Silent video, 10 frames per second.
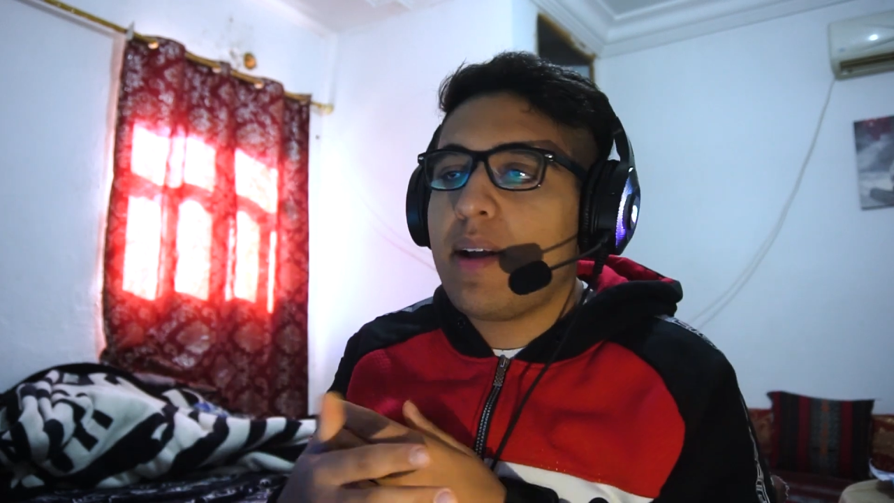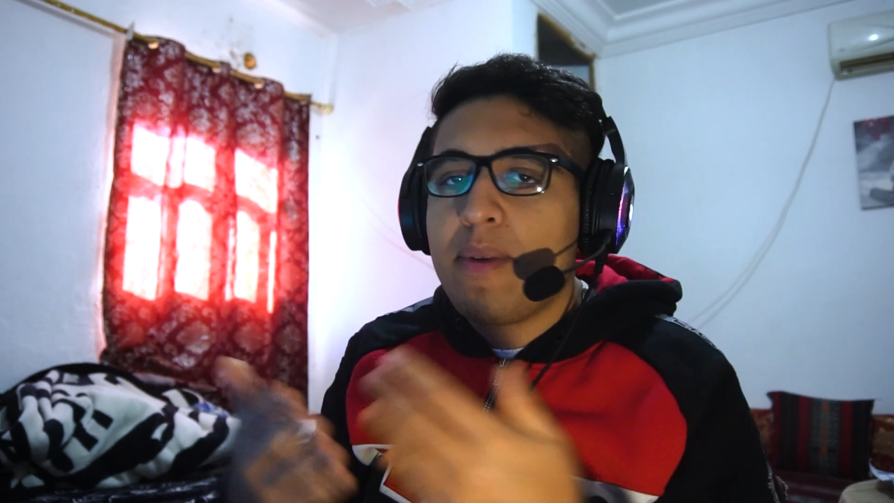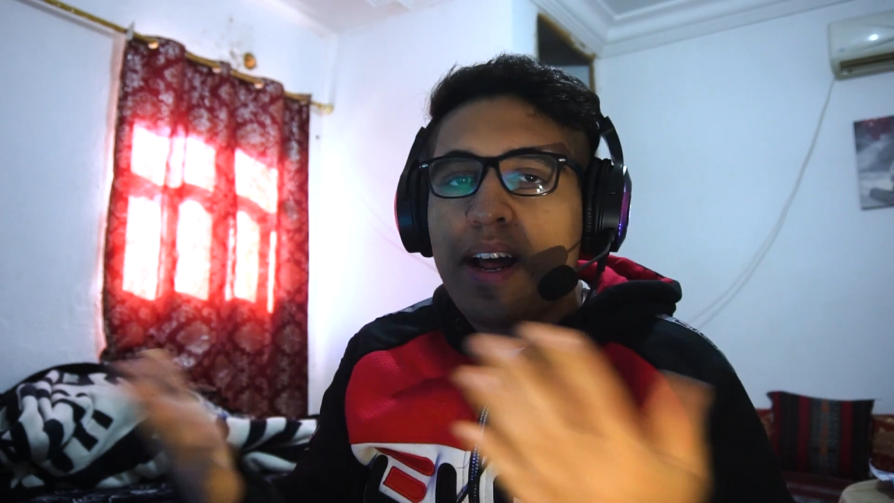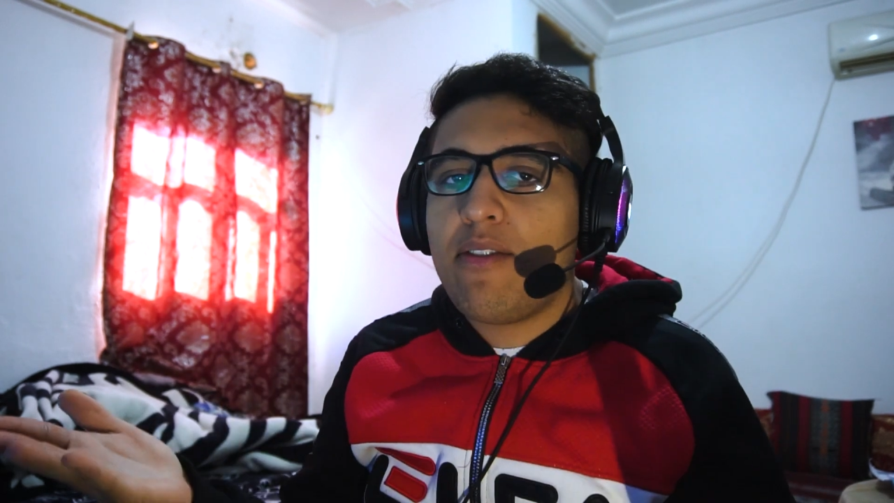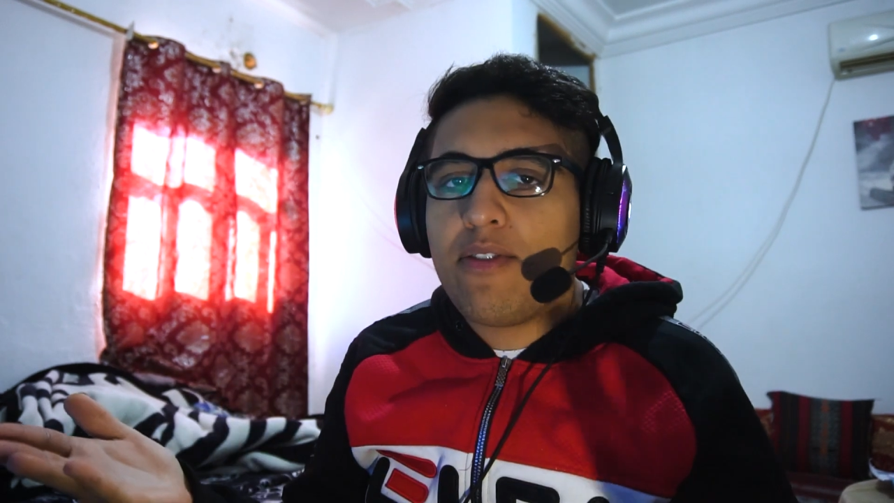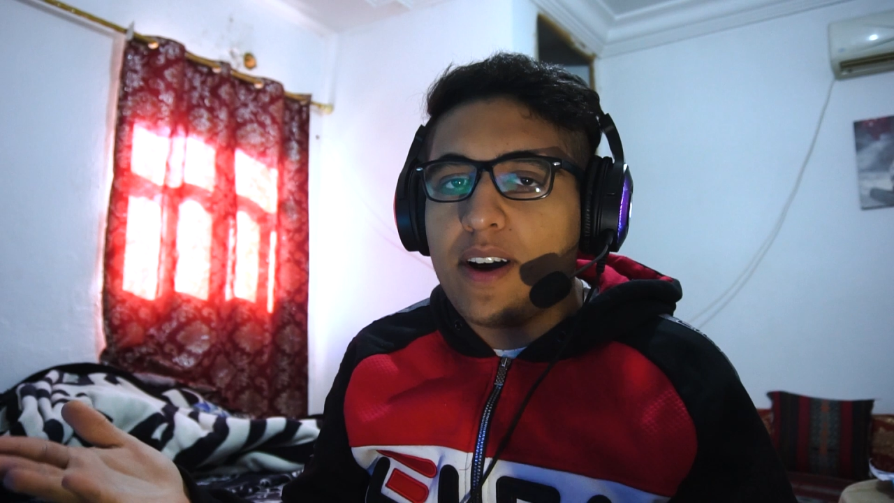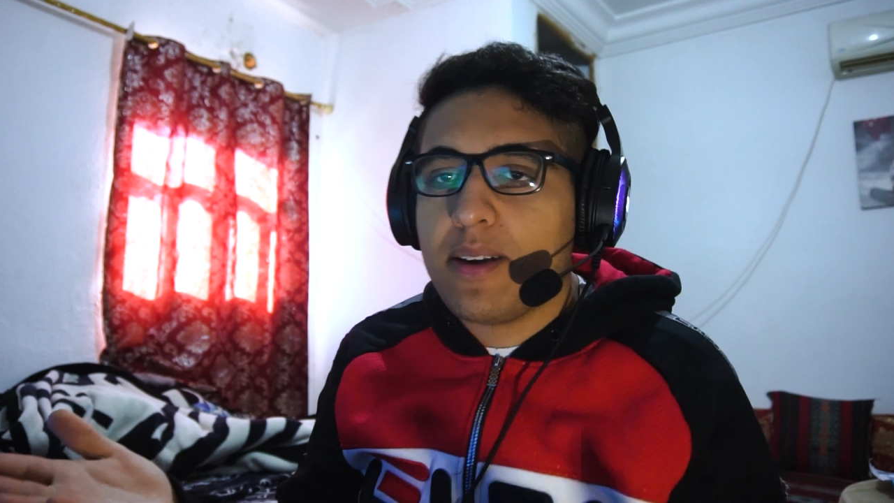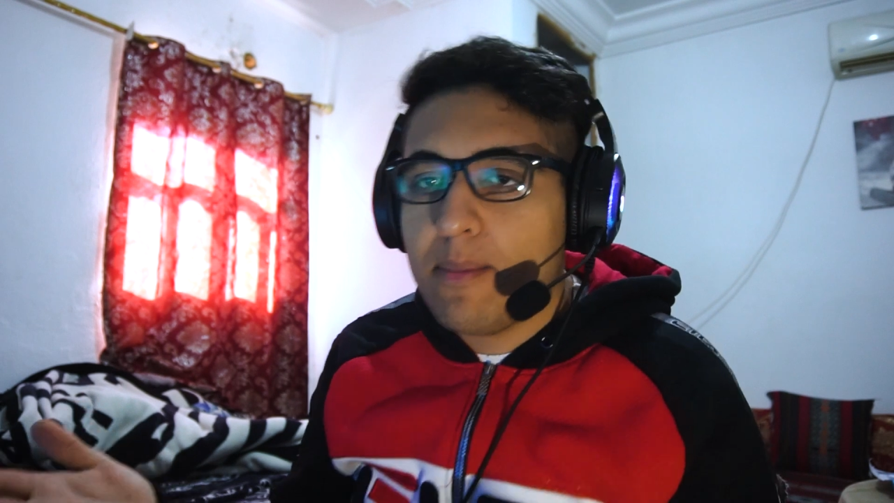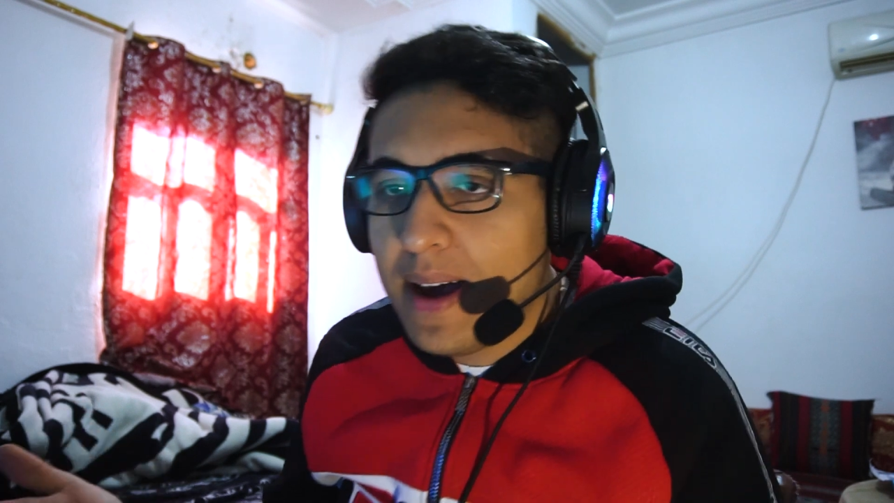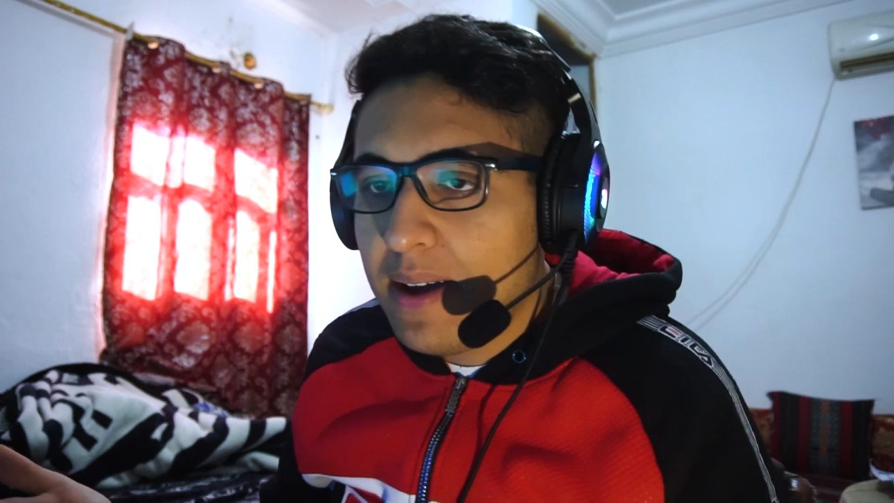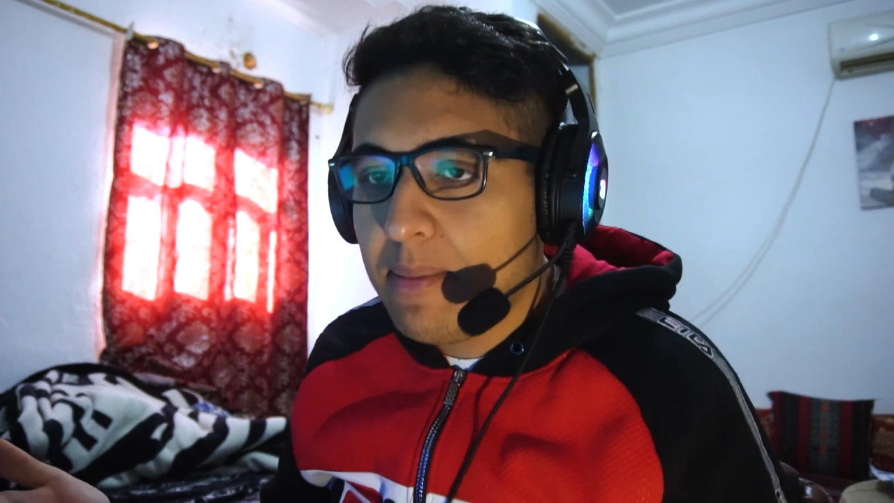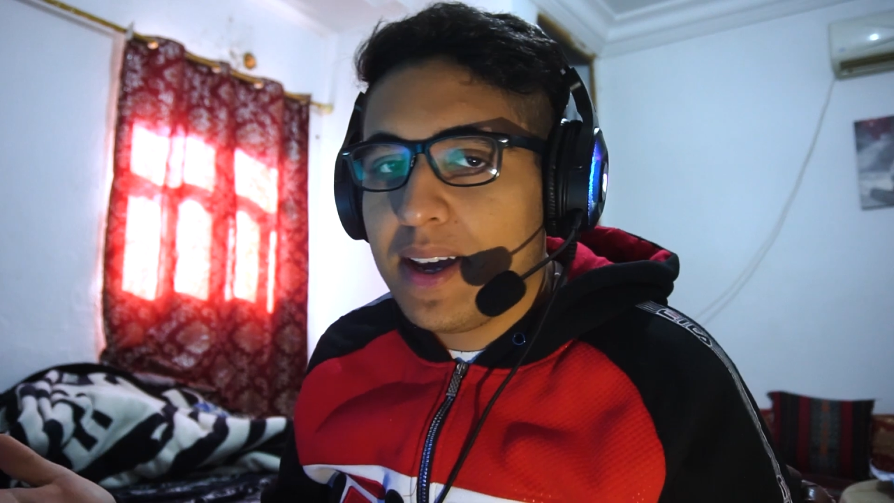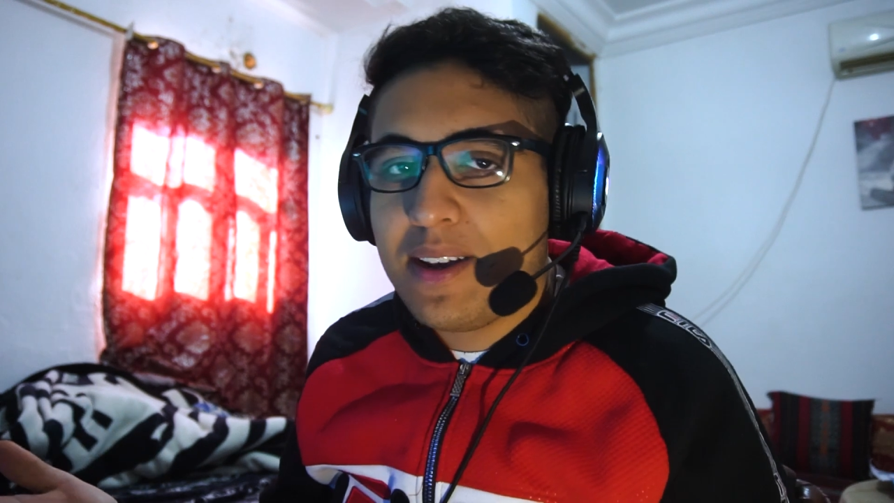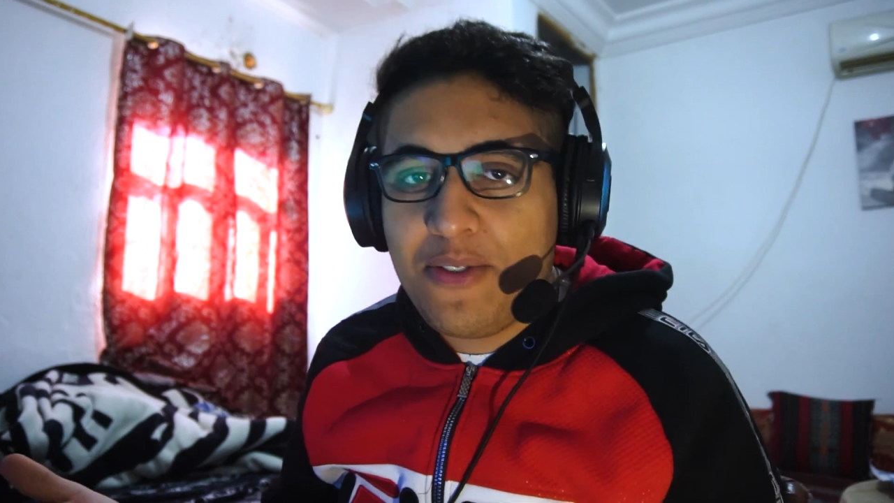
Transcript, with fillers: but I'm not fucking back, man.